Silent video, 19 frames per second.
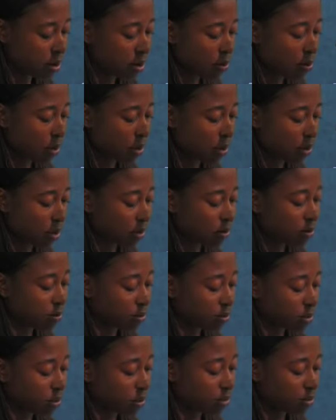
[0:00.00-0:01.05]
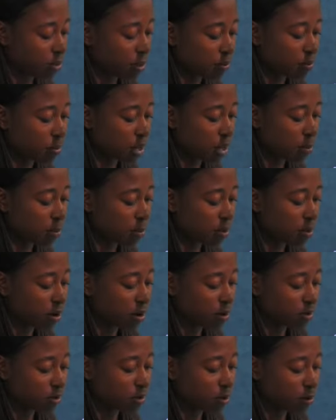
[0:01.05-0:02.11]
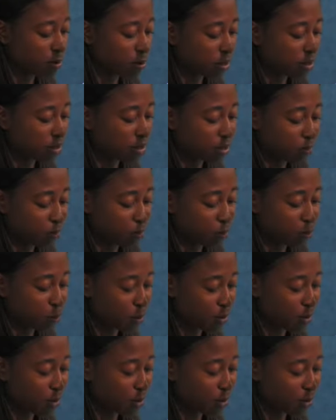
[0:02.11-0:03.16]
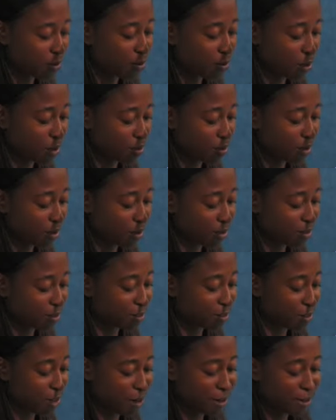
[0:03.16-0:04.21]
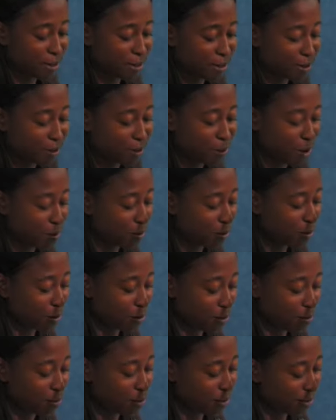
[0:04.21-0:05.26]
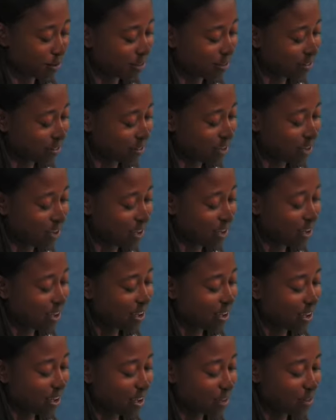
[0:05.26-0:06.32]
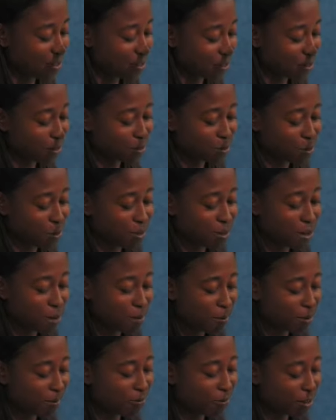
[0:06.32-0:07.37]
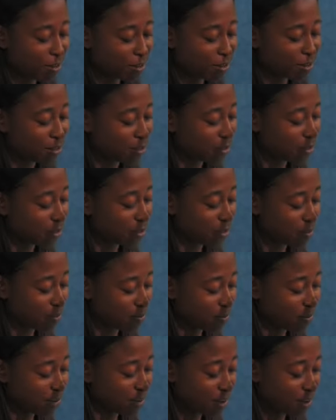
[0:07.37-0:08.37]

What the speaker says: While laying on the exam table, I saw my 7-week baby and his tiny, rapid heartbeat, and tears went down my face to see him.